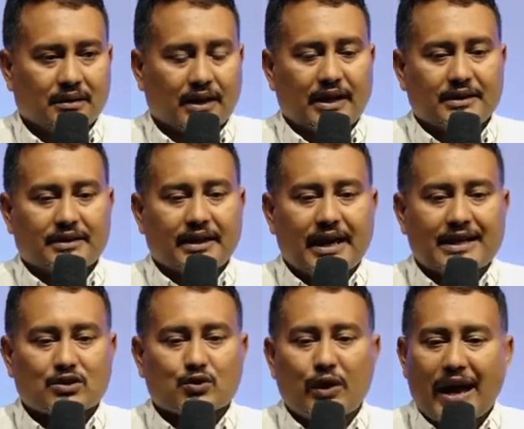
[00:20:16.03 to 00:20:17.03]
And they are
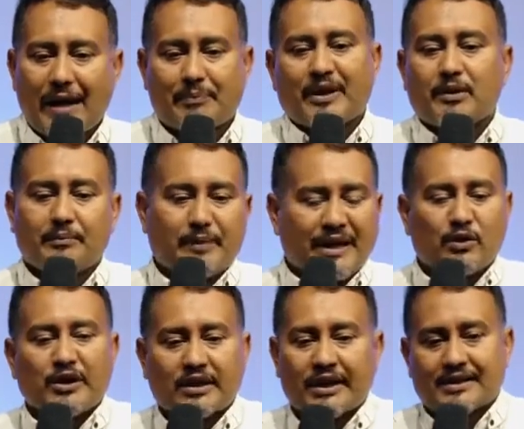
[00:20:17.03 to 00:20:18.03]
so happy being
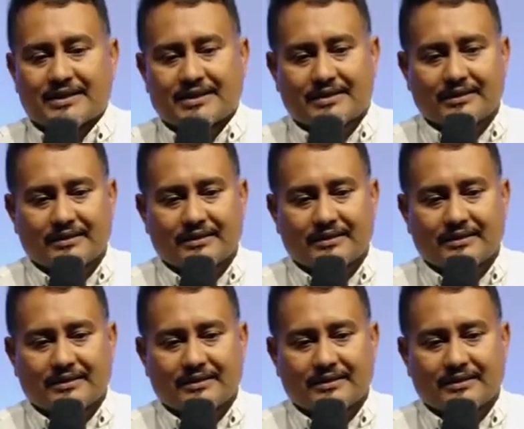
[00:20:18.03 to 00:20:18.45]
with us.